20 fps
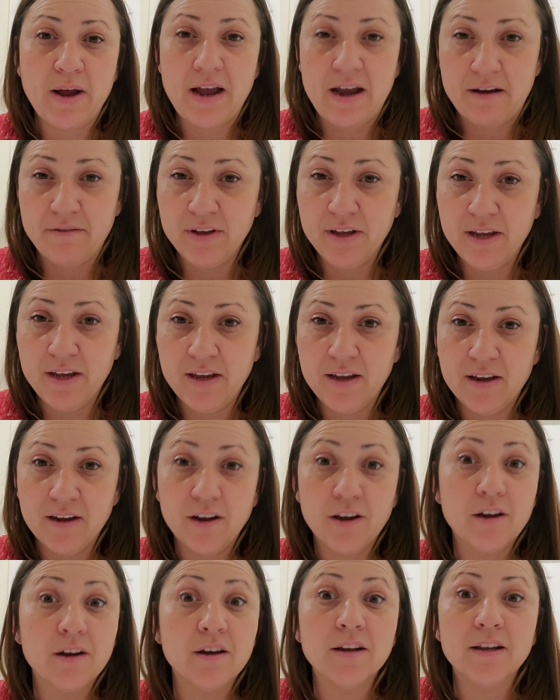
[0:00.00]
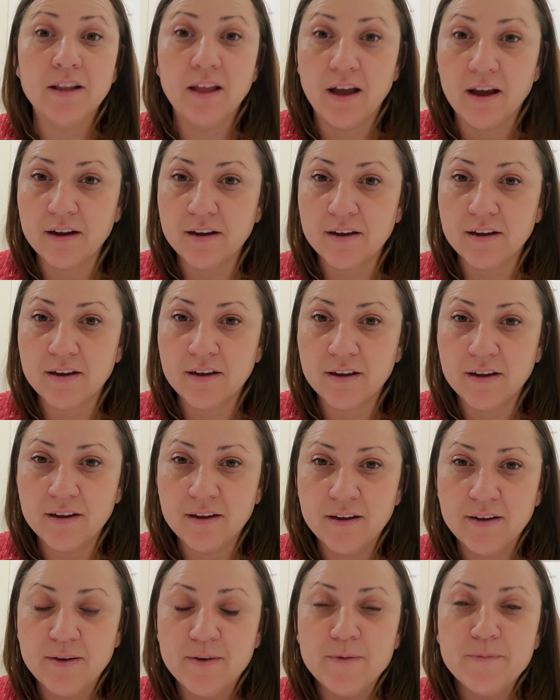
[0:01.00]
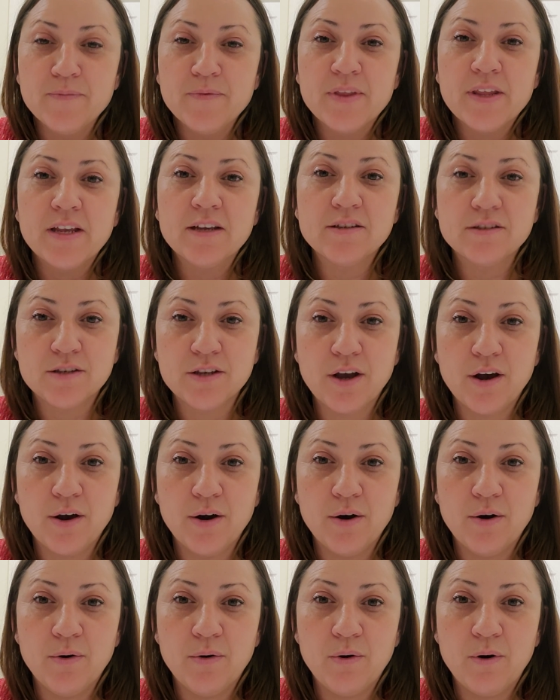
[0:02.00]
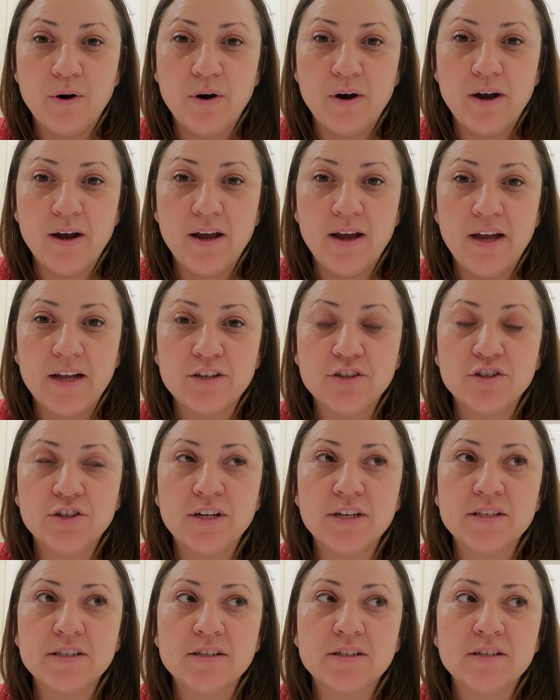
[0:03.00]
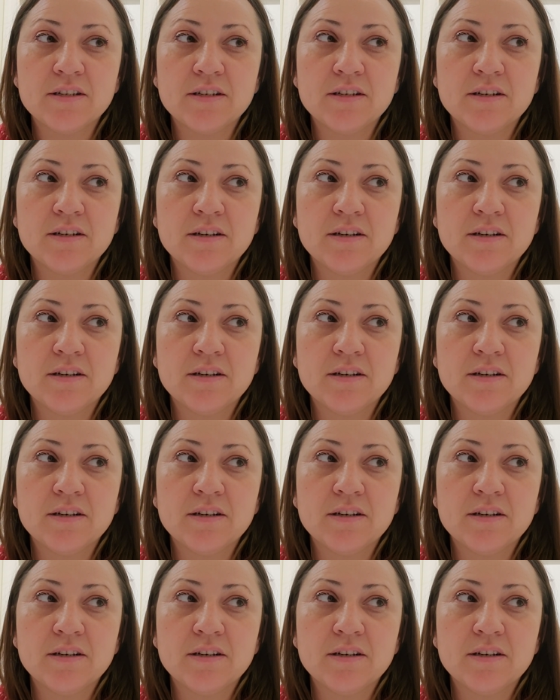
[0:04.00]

have it, good luck. So it's just,